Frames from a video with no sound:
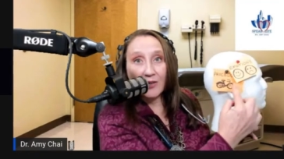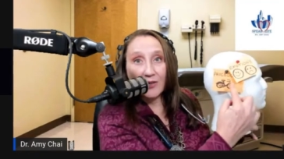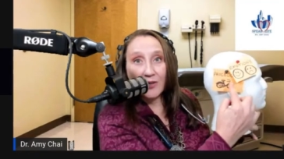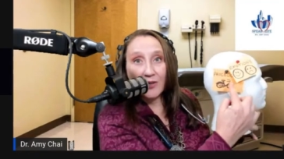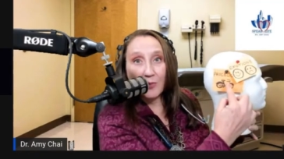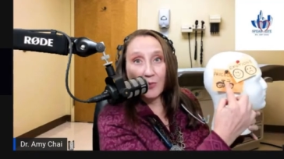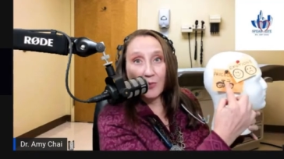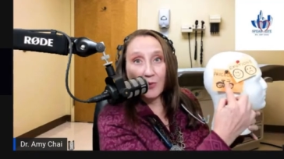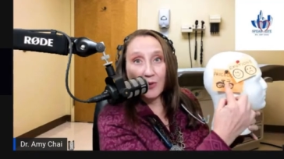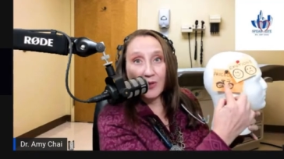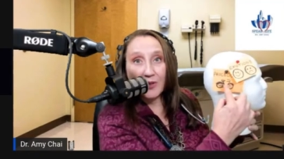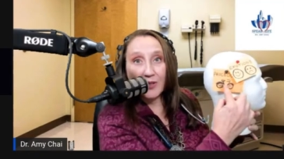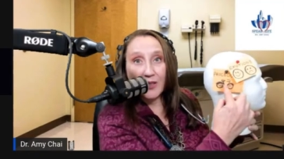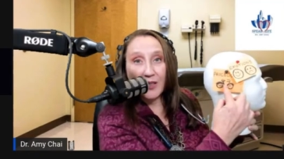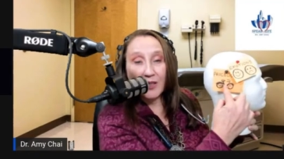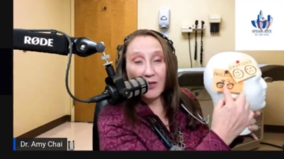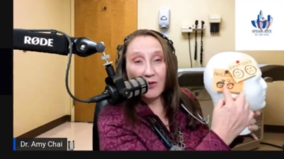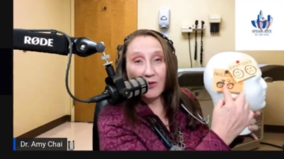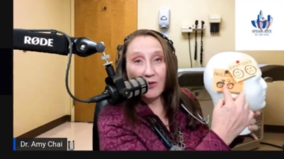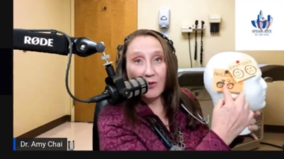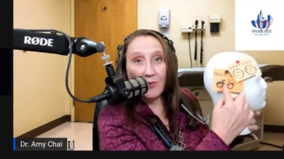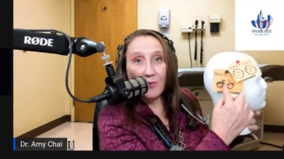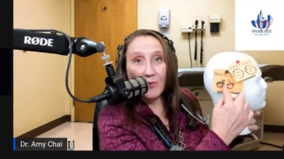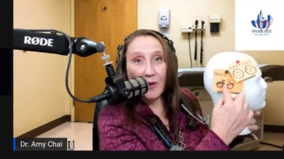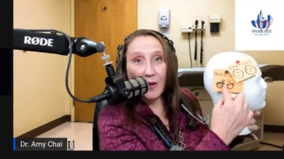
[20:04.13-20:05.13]
their
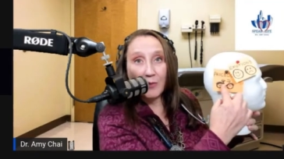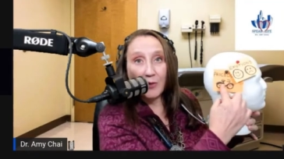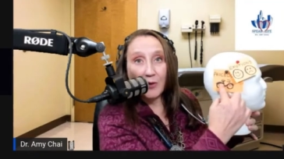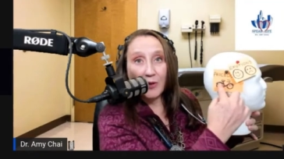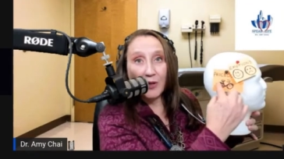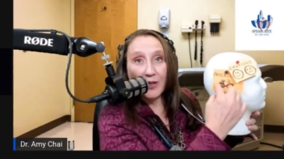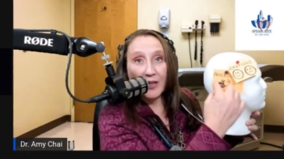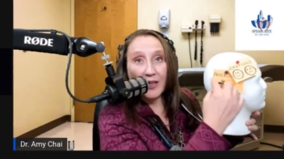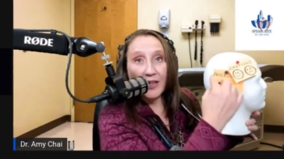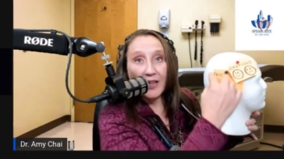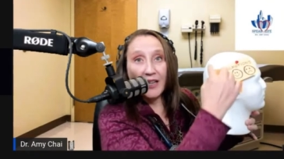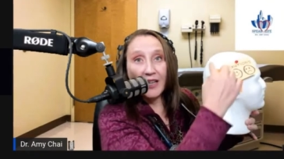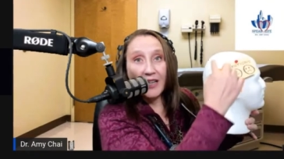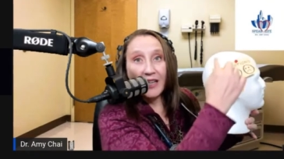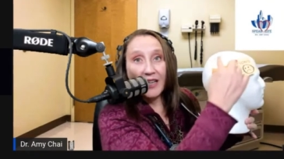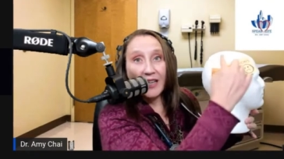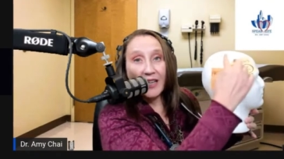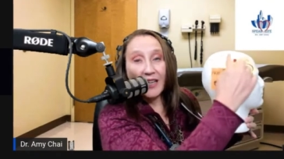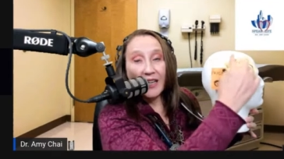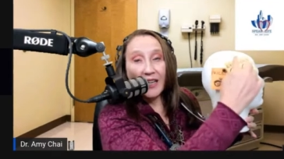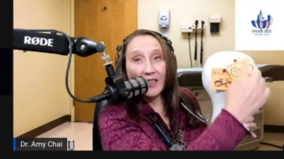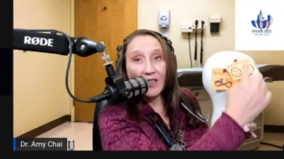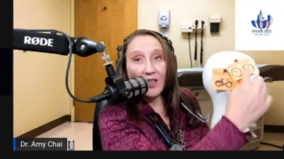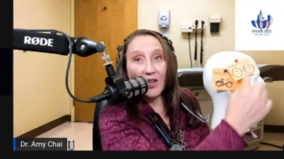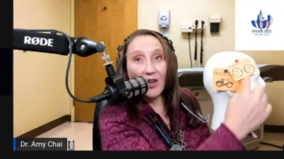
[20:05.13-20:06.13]
procedural memory
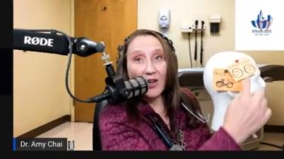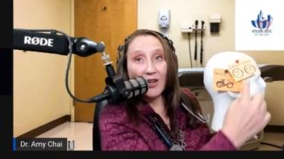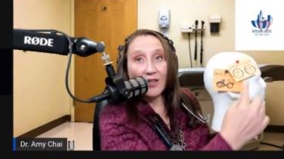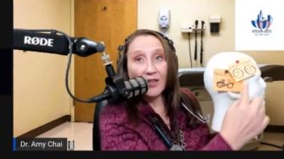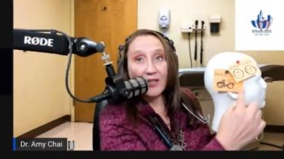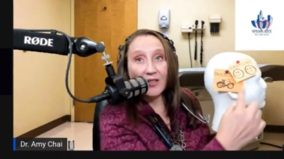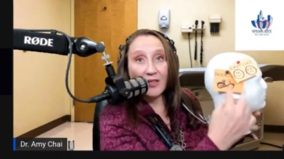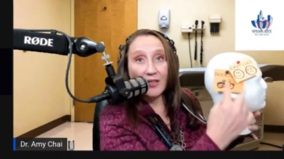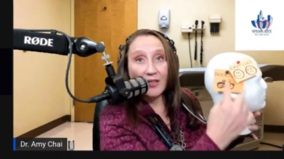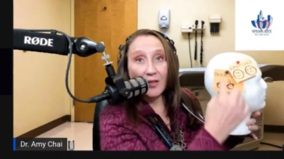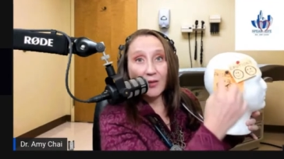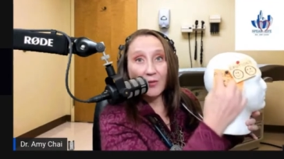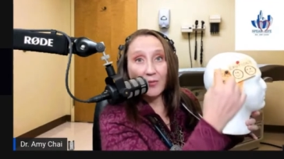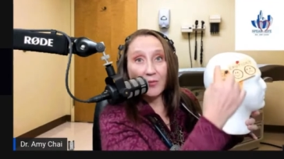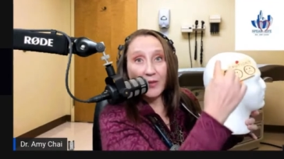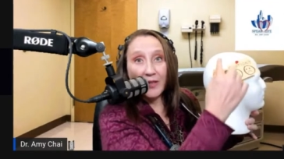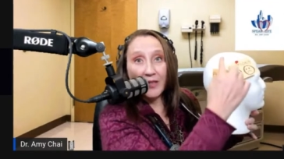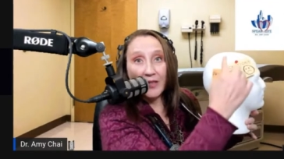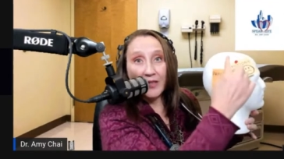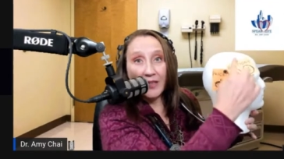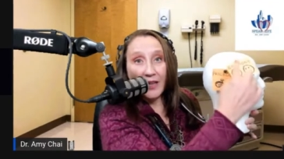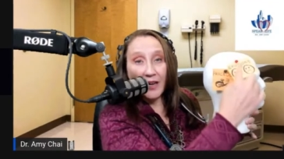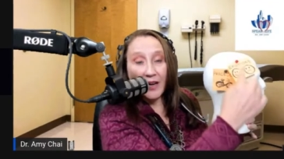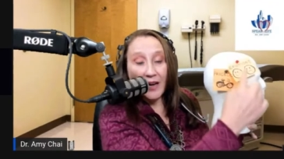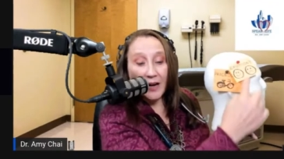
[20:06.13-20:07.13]
and causes a
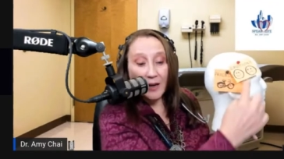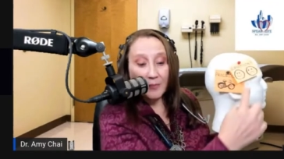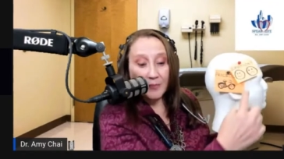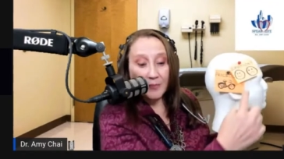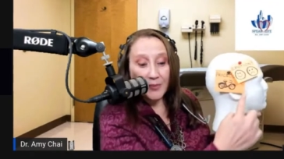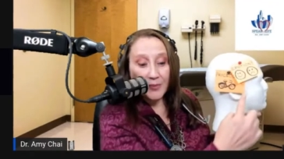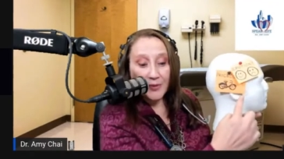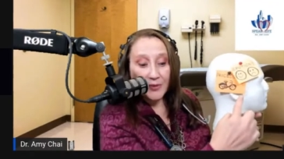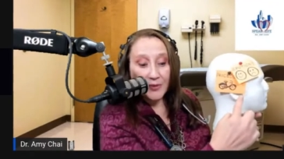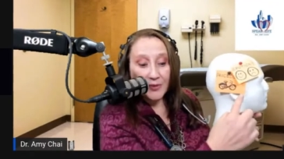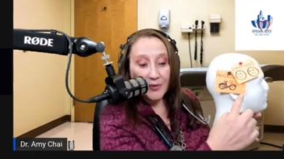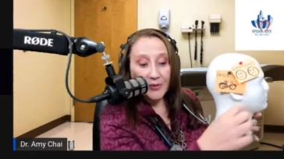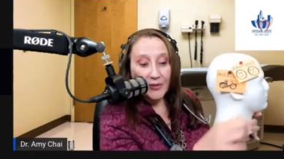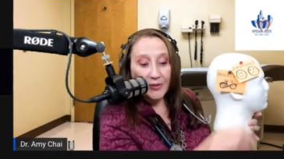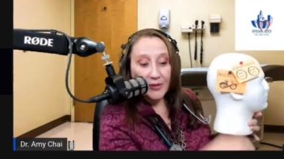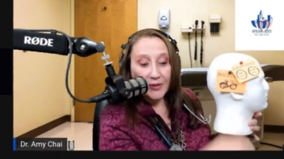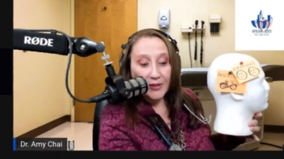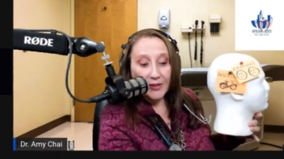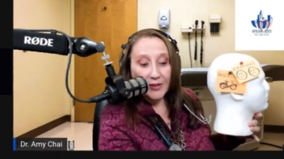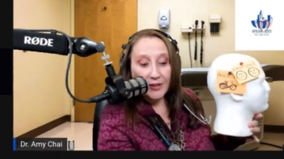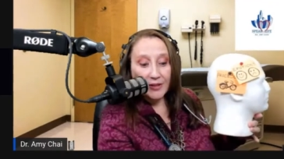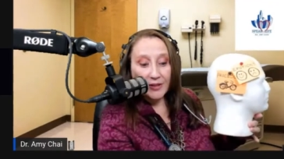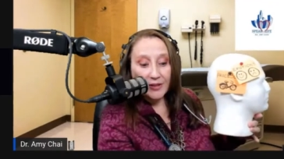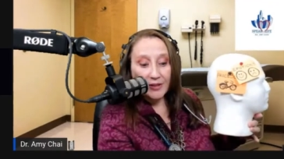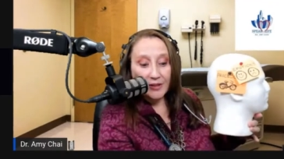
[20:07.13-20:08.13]
relapse,
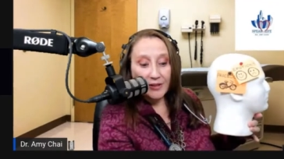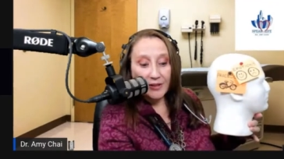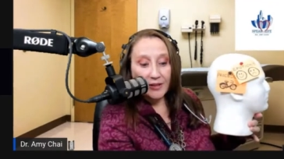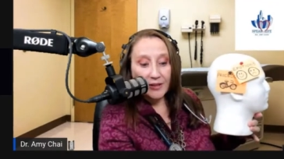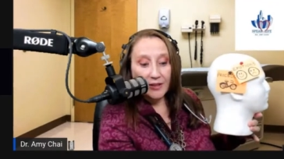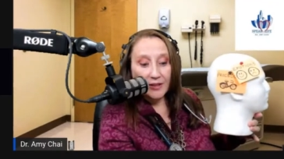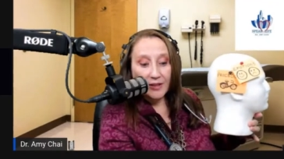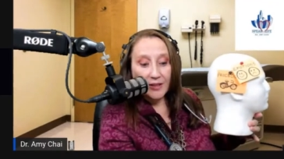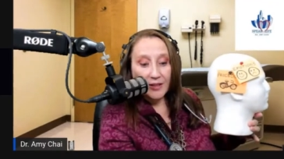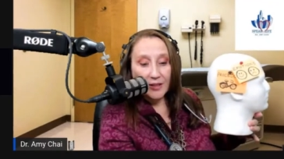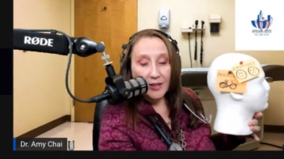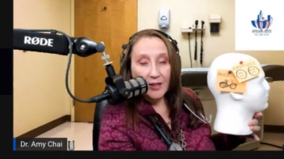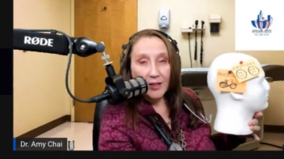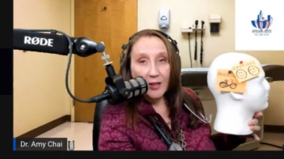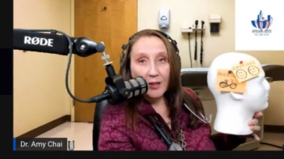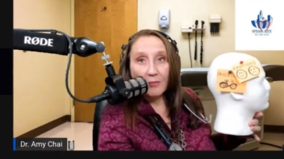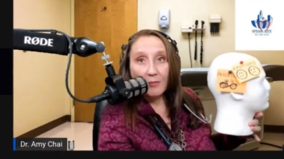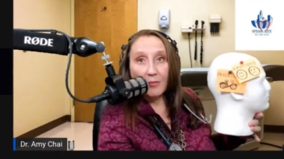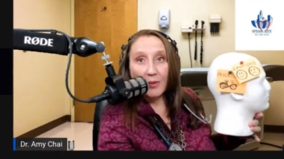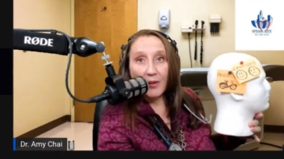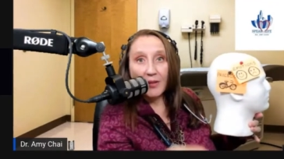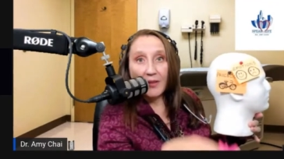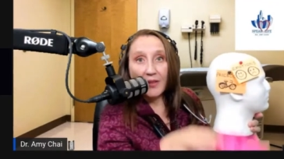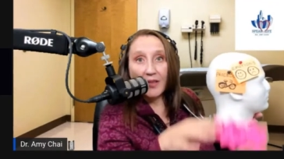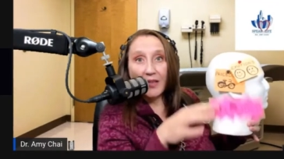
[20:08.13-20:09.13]

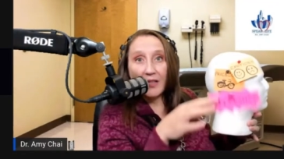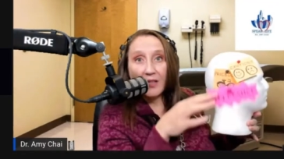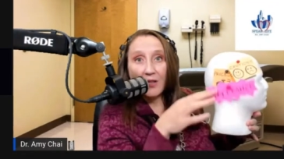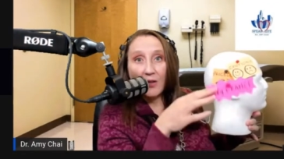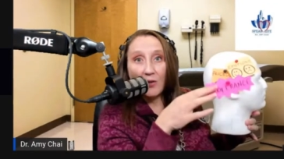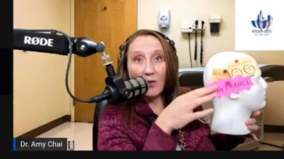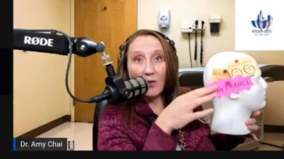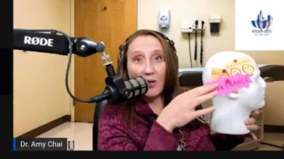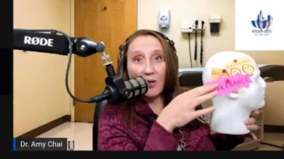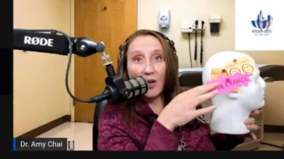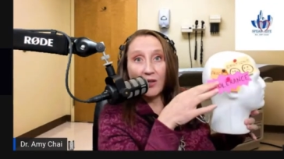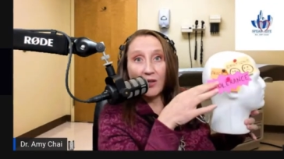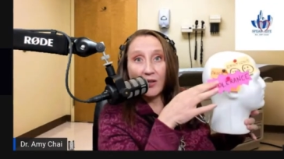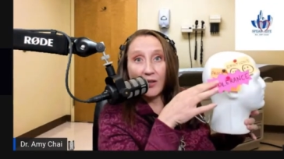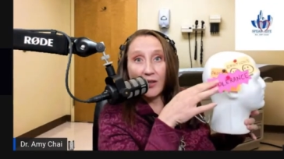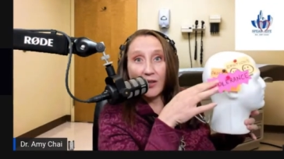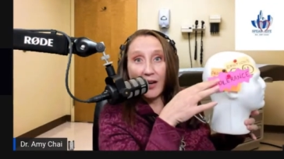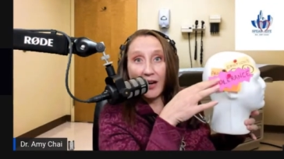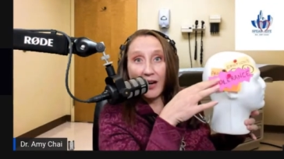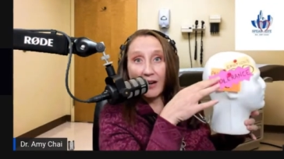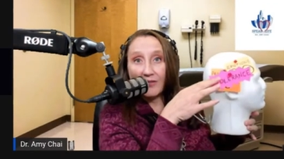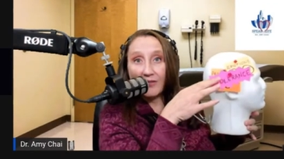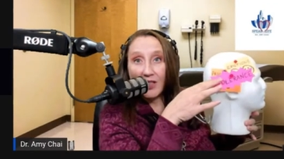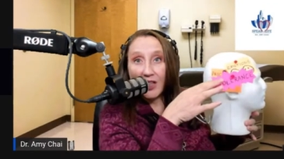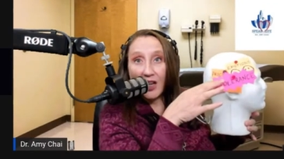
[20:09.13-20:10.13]
but they no longer
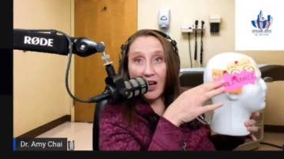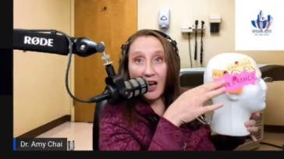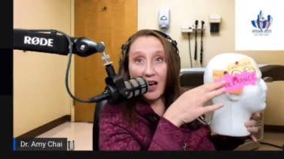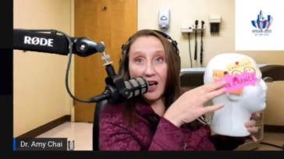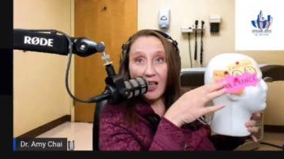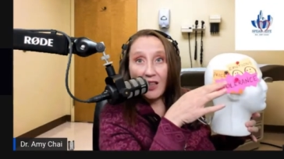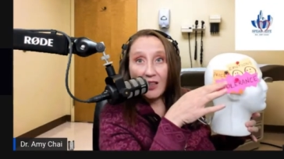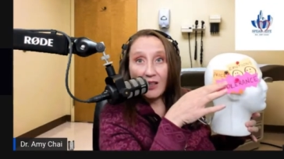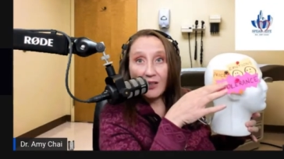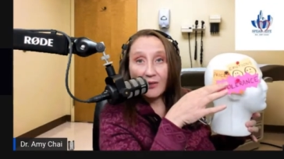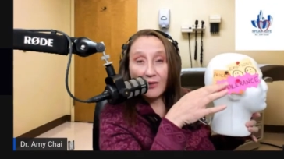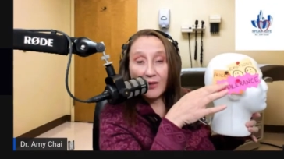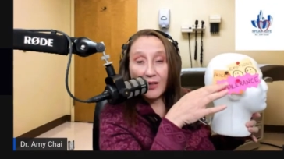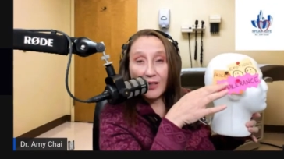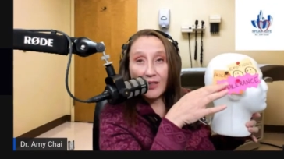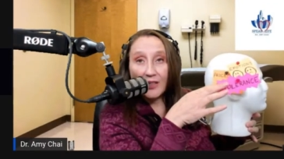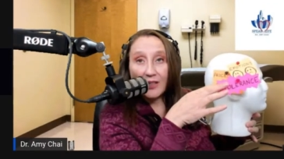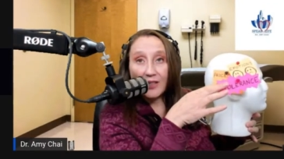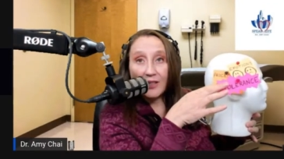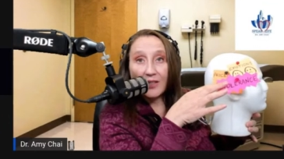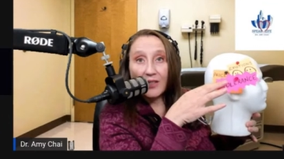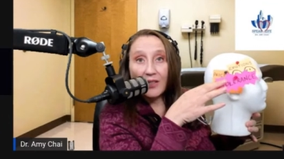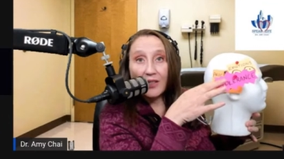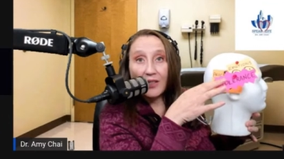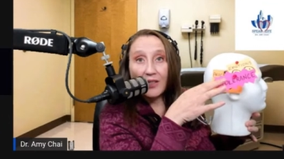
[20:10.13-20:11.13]
have
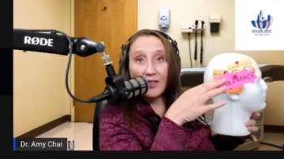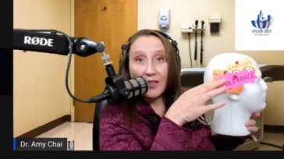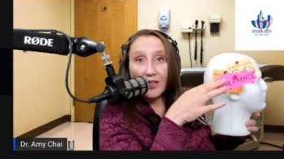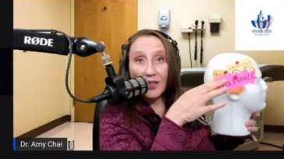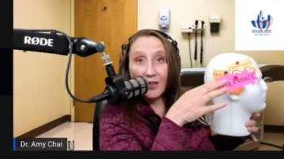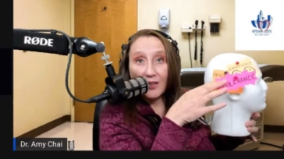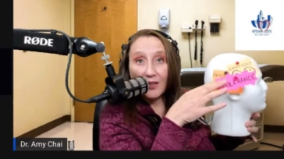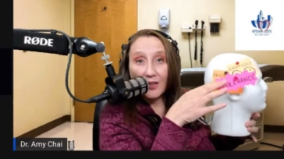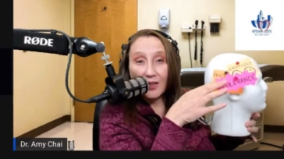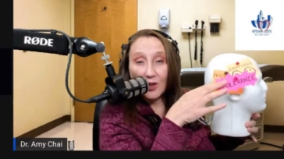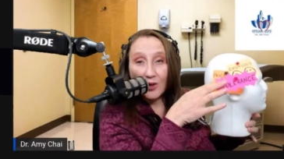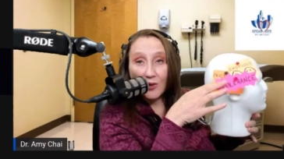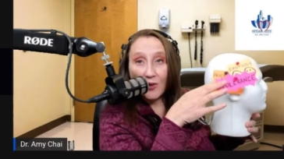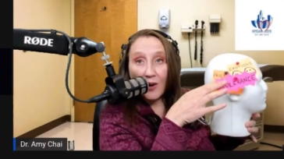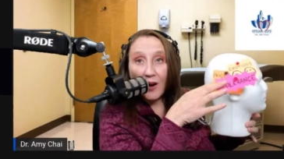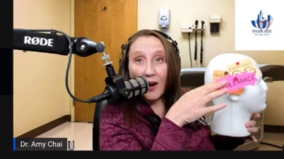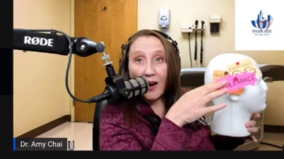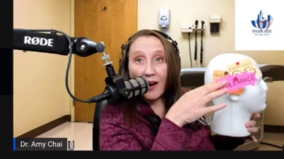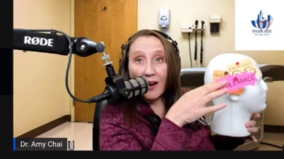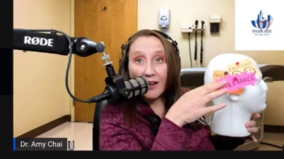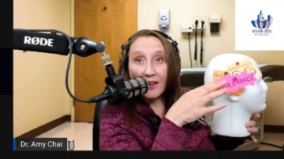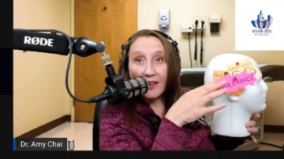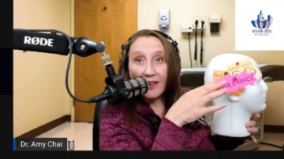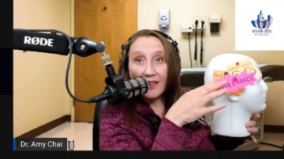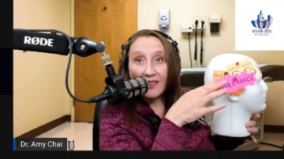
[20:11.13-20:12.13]
tolerance to the
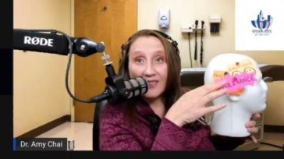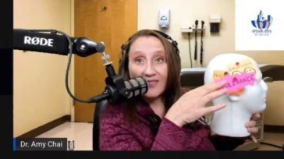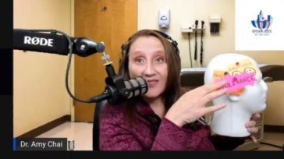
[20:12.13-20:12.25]
drug,